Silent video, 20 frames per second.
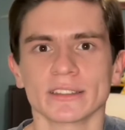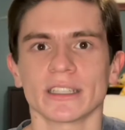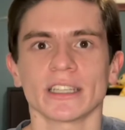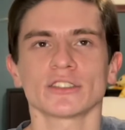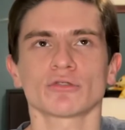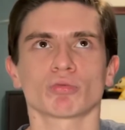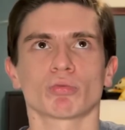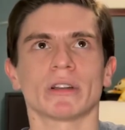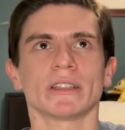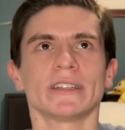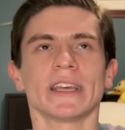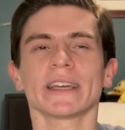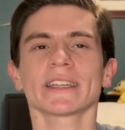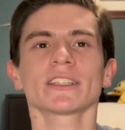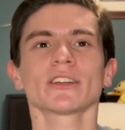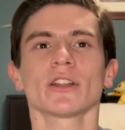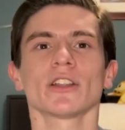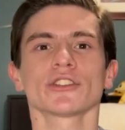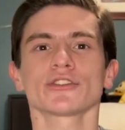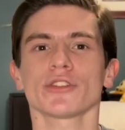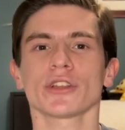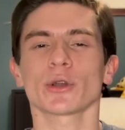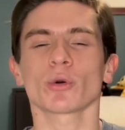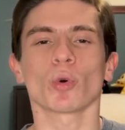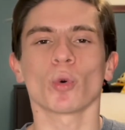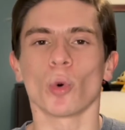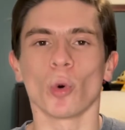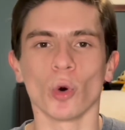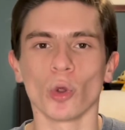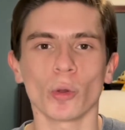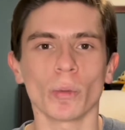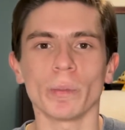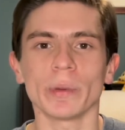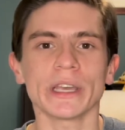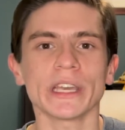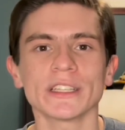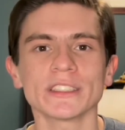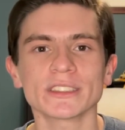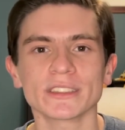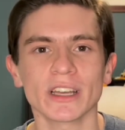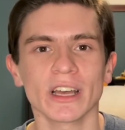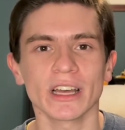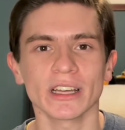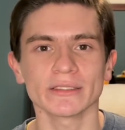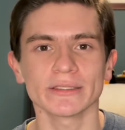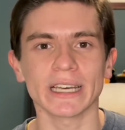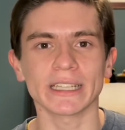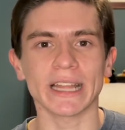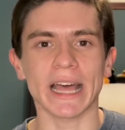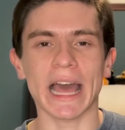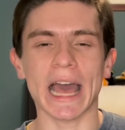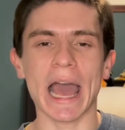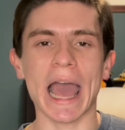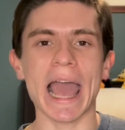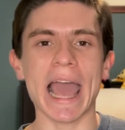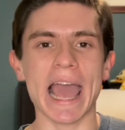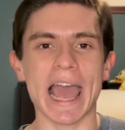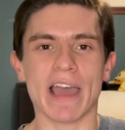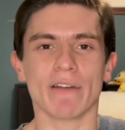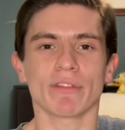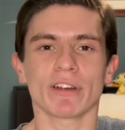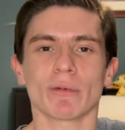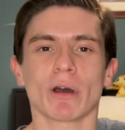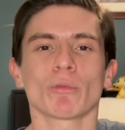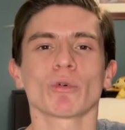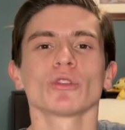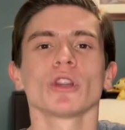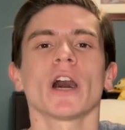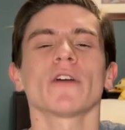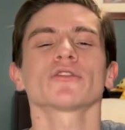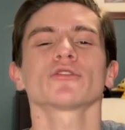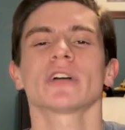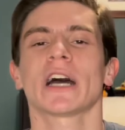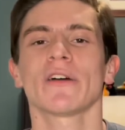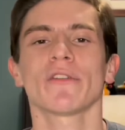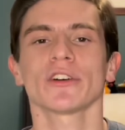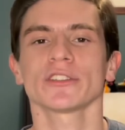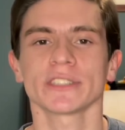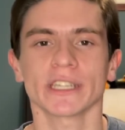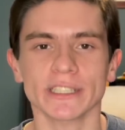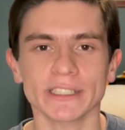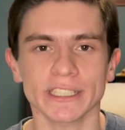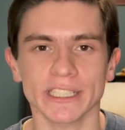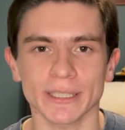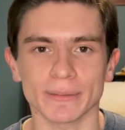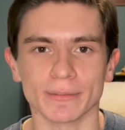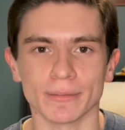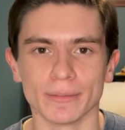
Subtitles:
this ridiculously cool beast that everyone would love to have on their team.